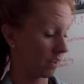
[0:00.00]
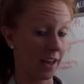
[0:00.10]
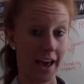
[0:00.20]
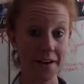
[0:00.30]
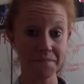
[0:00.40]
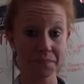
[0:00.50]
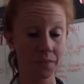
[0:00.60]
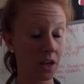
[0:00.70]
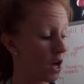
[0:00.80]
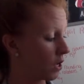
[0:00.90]
Okay?
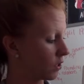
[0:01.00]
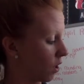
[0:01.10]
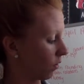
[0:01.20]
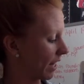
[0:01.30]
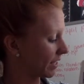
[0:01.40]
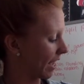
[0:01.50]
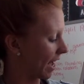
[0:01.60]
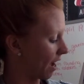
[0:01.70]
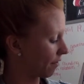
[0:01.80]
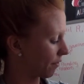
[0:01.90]
So let's
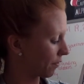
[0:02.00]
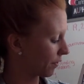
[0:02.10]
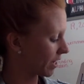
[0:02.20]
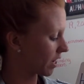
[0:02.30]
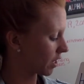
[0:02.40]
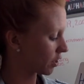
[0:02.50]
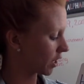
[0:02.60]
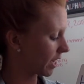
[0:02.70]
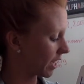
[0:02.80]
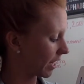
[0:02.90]
have
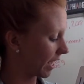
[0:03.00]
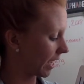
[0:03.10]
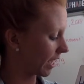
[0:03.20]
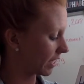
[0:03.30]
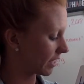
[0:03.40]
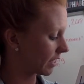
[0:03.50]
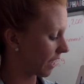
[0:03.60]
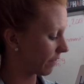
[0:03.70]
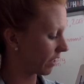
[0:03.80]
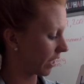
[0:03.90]

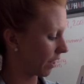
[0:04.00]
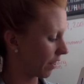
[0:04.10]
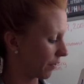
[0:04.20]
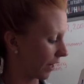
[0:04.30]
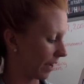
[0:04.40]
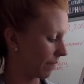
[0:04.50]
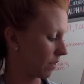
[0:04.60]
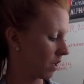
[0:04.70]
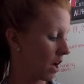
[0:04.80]
373.